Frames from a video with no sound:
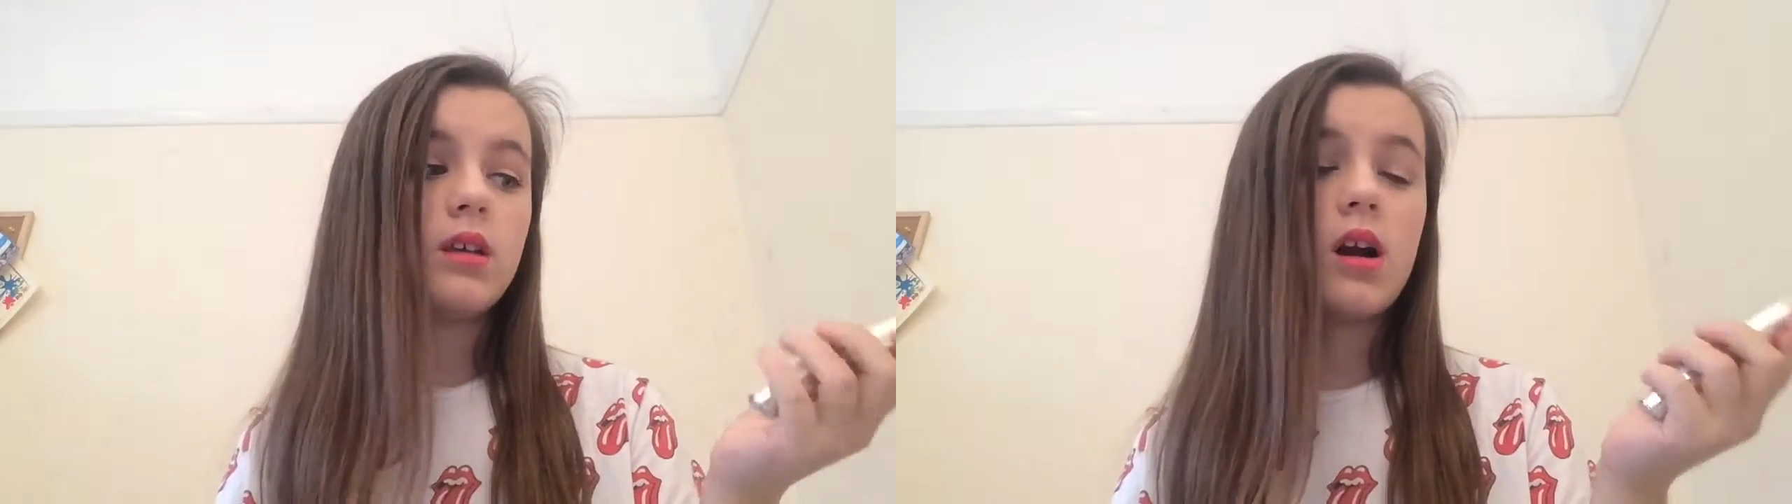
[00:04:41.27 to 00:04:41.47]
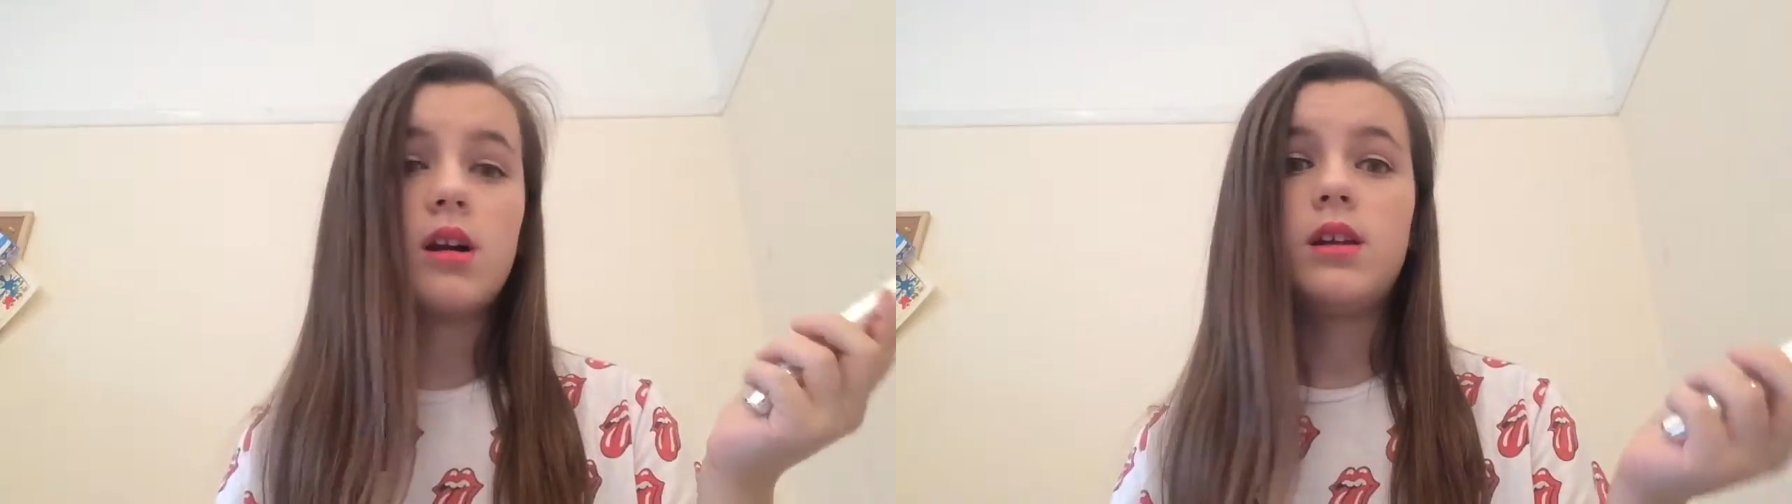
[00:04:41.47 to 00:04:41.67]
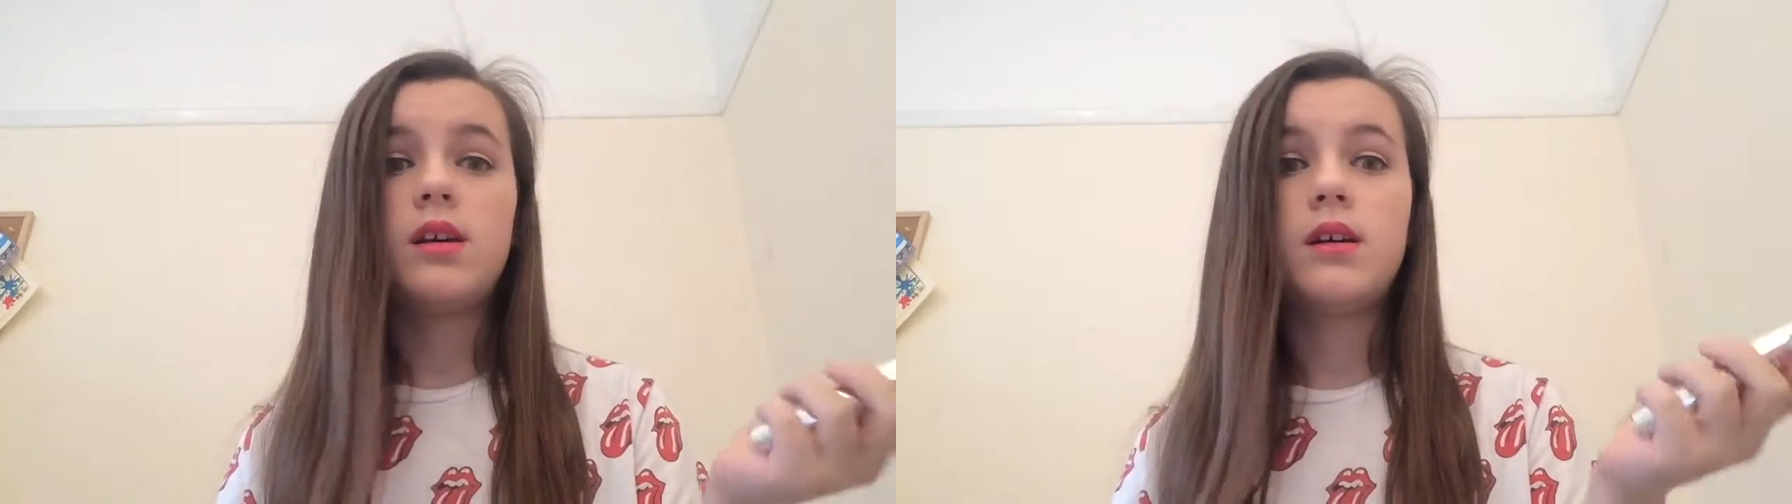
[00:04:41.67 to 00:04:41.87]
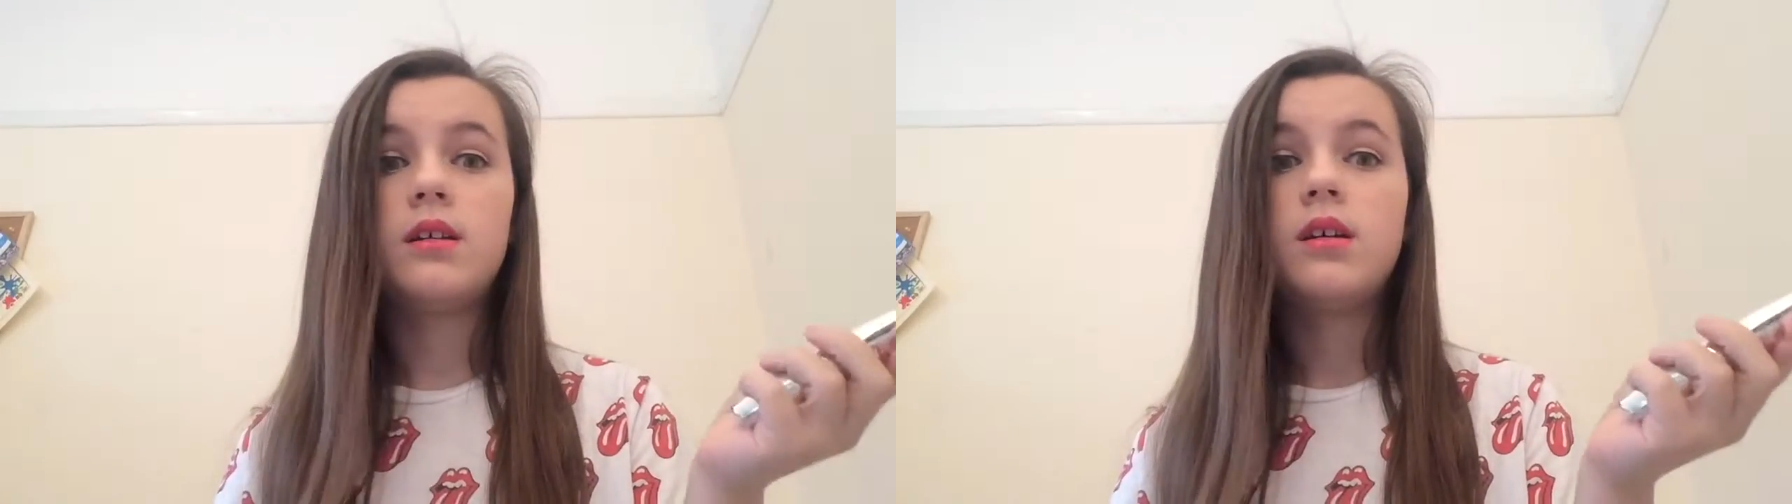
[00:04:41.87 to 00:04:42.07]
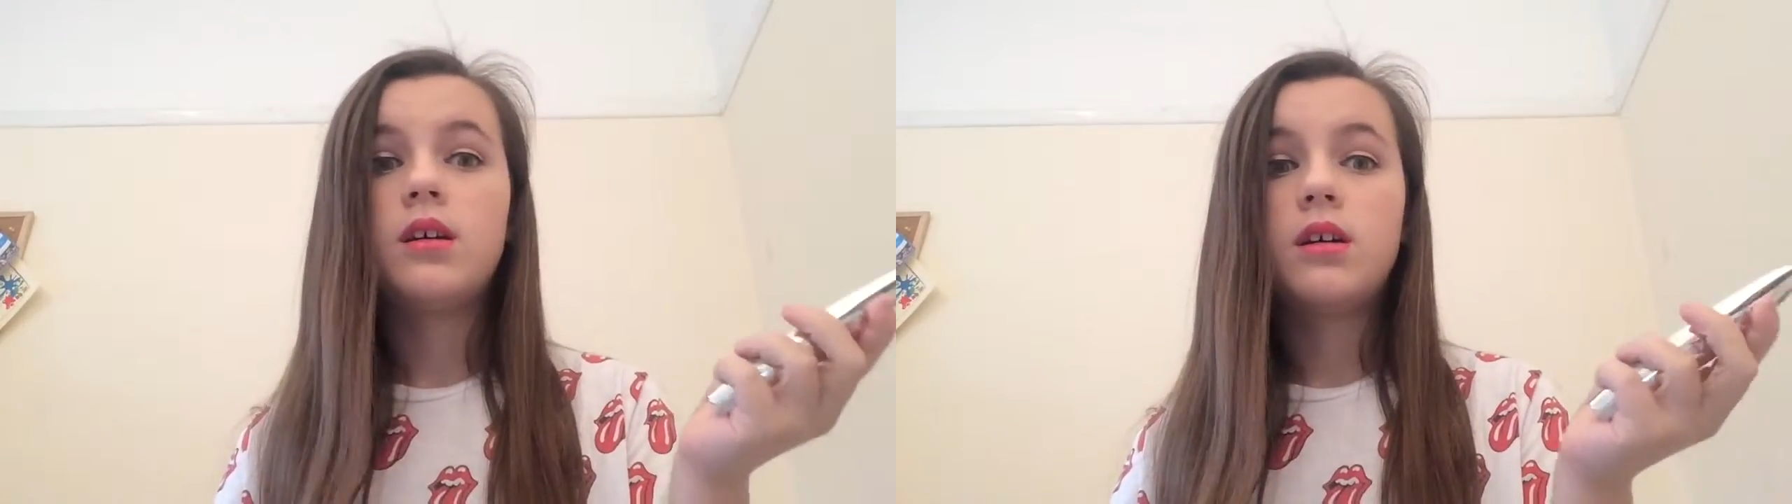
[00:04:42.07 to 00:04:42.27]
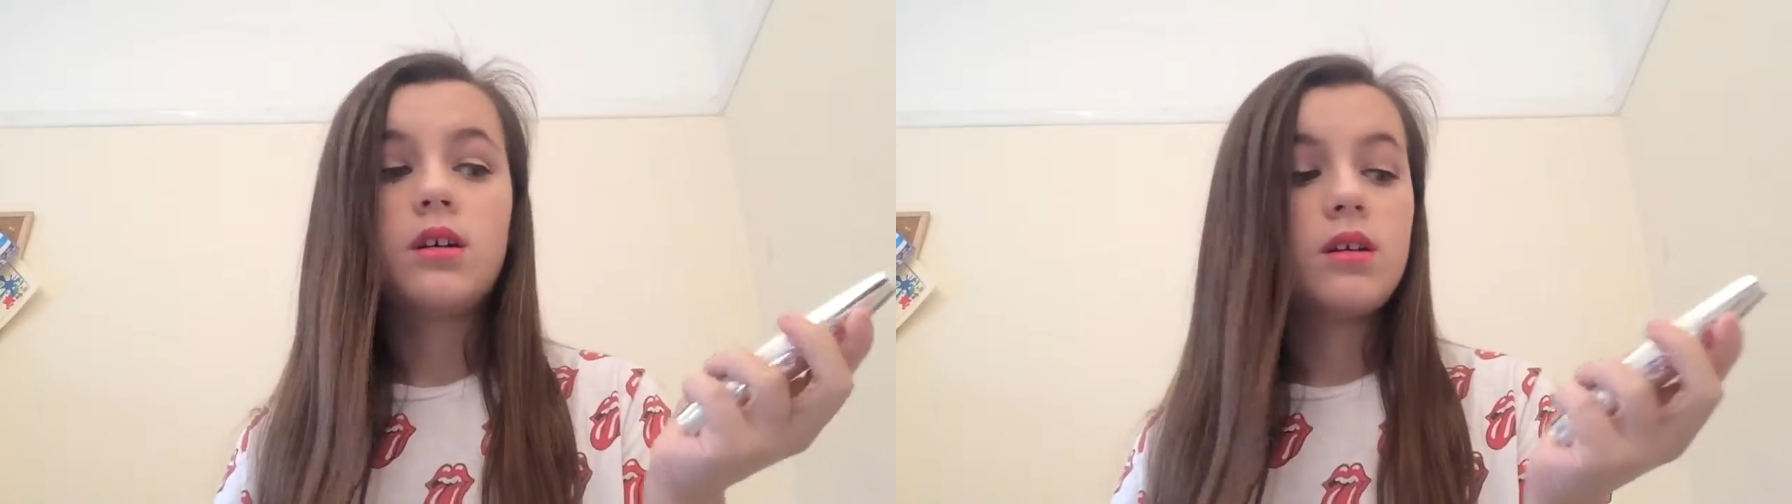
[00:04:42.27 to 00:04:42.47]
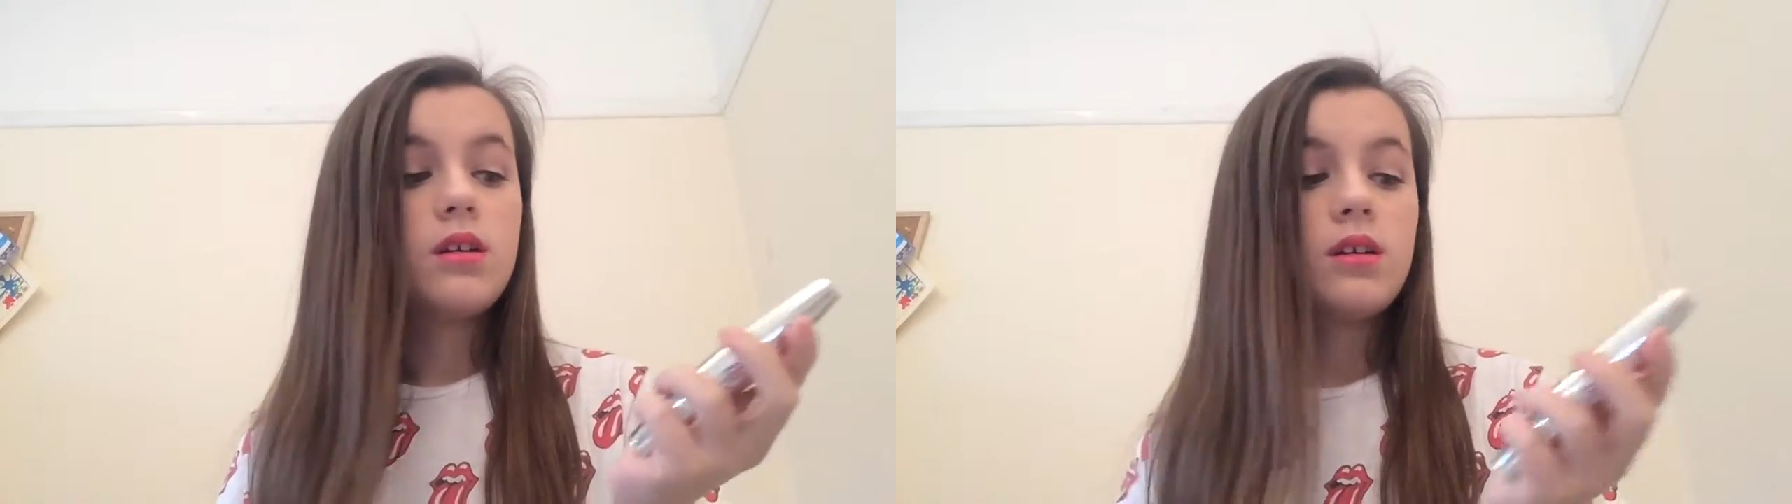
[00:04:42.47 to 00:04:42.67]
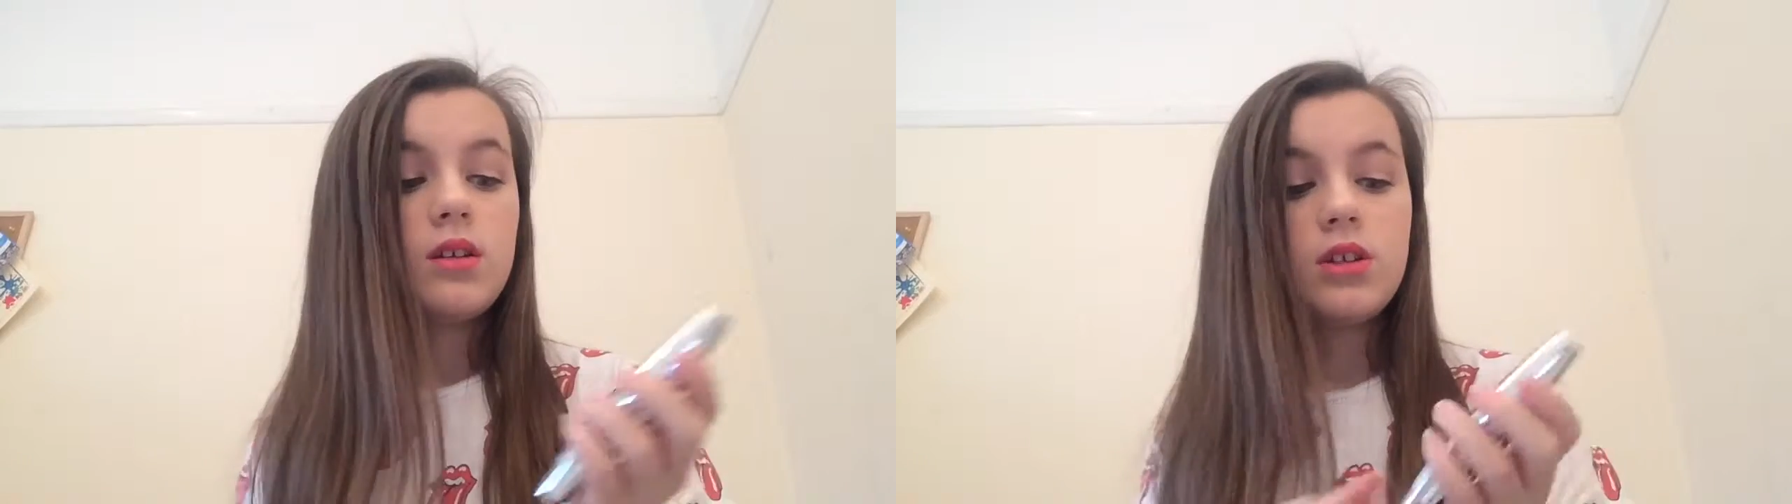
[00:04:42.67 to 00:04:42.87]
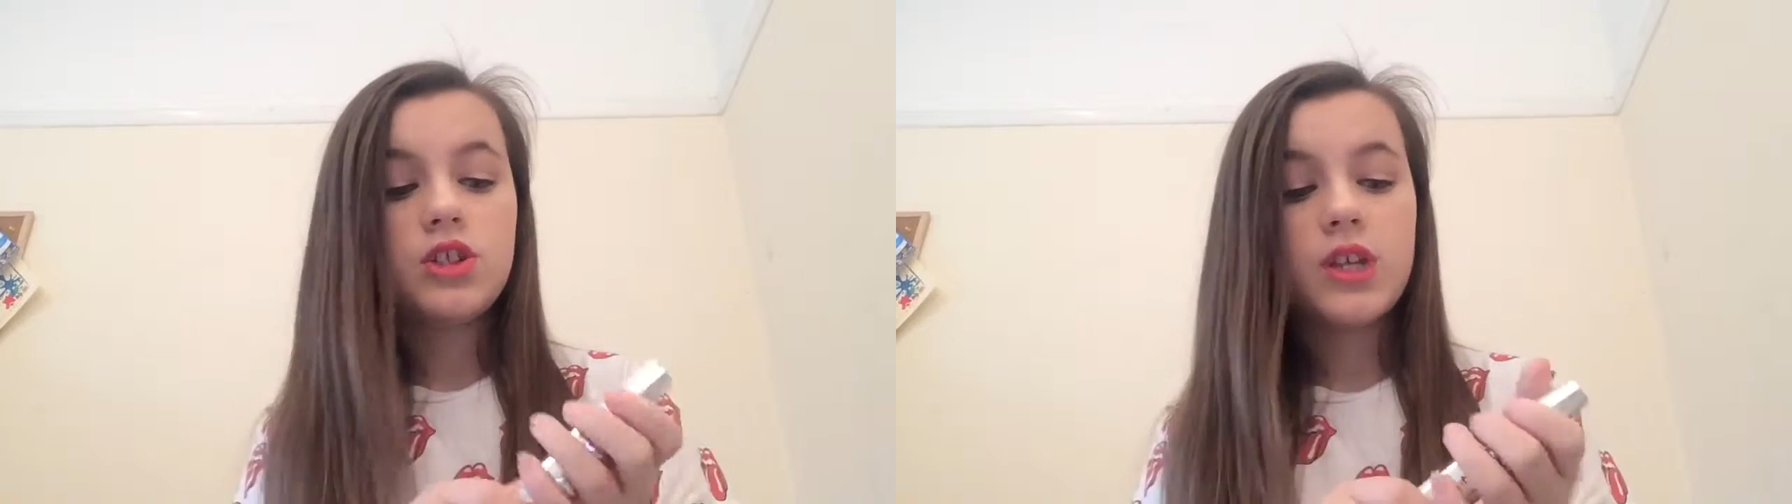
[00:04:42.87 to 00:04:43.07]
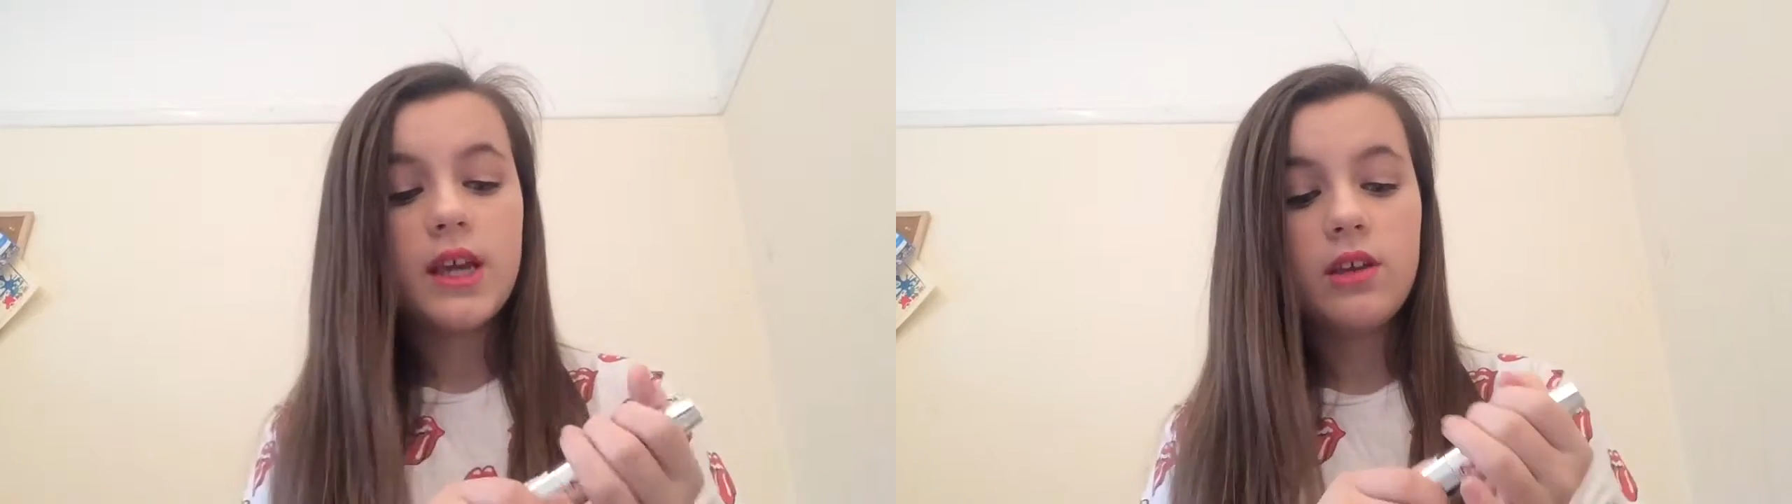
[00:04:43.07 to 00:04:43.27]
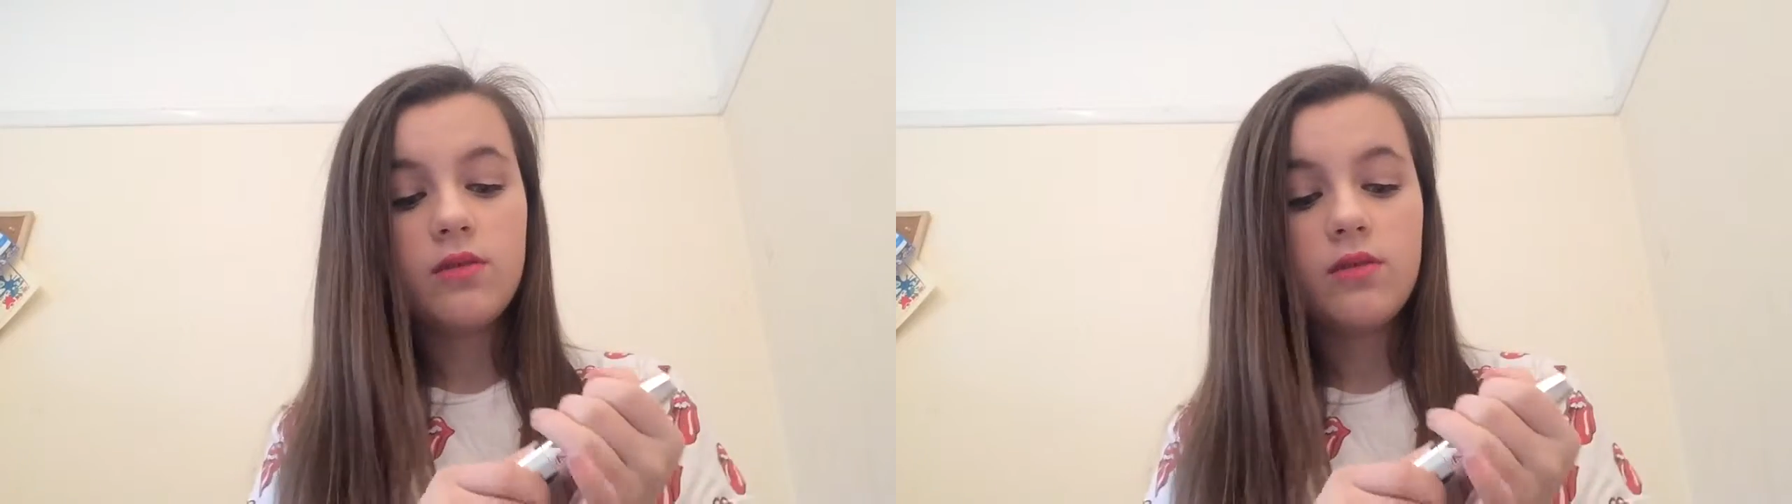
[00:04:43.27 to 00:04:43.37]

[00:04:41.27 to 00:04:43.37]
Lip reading: color shade